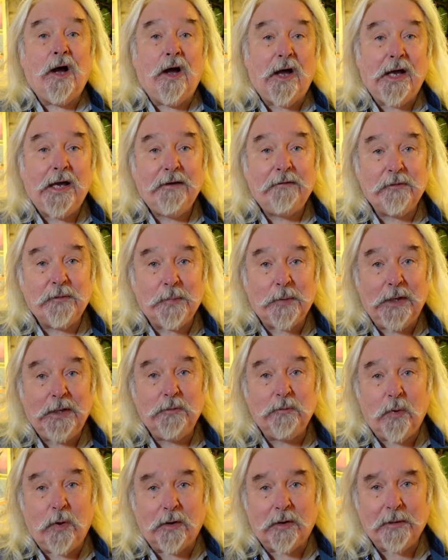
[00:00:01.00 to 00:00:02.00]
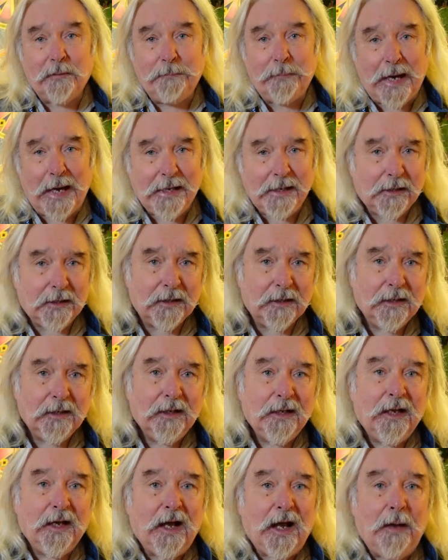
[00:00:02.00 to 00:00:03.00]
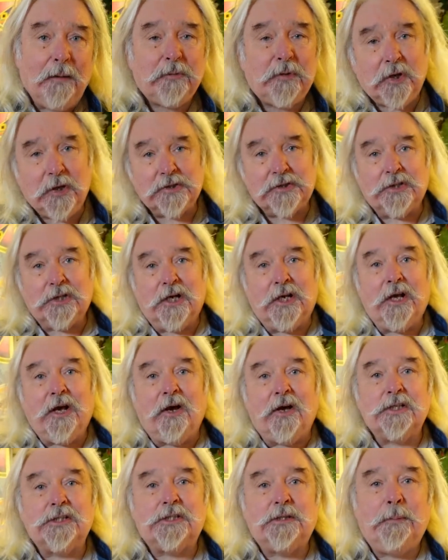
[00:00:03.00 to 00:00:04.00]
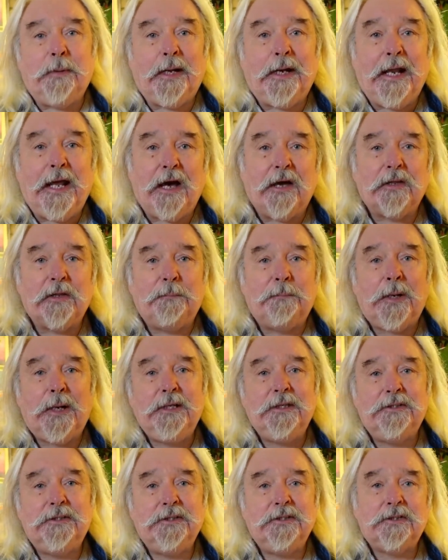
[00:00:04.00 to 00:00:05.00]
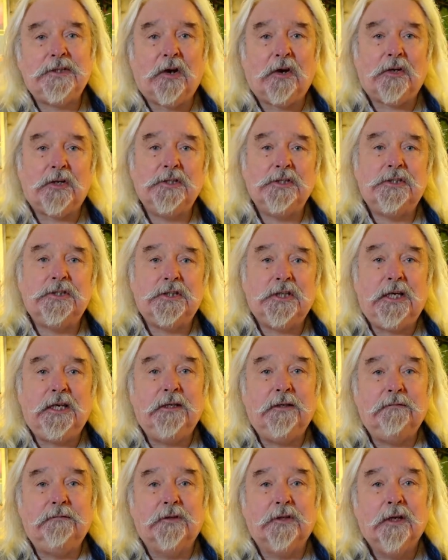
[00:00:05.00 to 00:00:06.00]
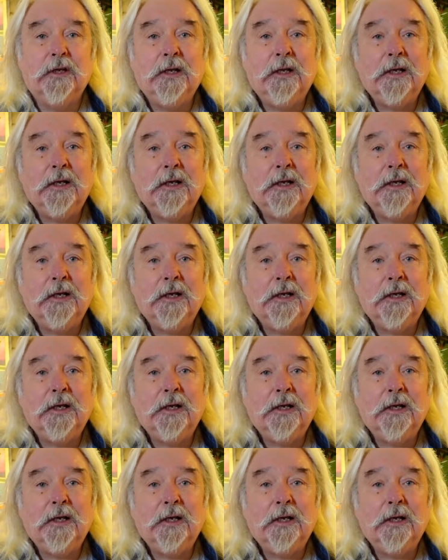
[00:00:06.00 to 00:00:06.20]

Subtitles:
Hi everybody, welcome back. I'm constantly asked about how the paintings are conceived,